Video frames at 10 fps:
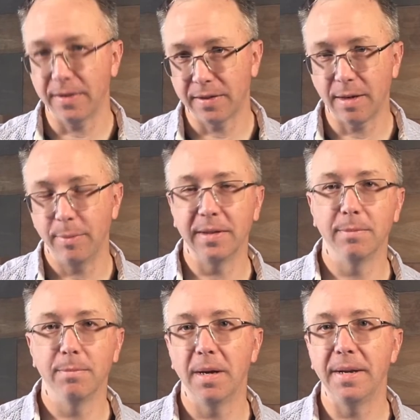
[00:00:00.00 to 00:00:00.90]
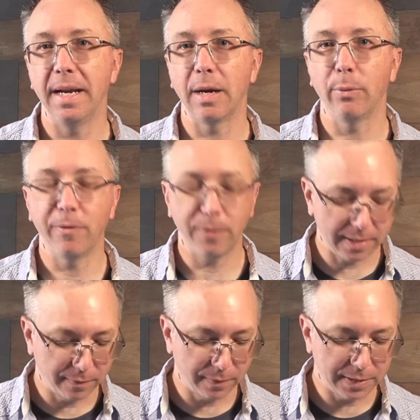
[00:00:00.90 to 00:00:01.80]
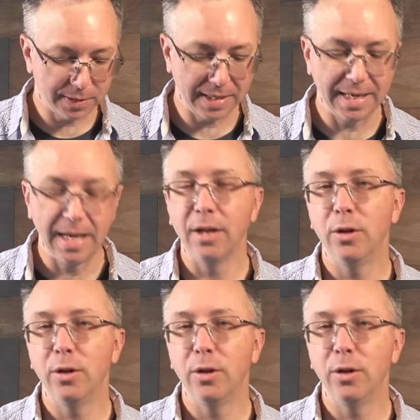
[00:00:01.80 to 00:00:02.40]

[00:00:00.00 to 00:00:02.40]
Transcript: this coming Monday, on reflective listening.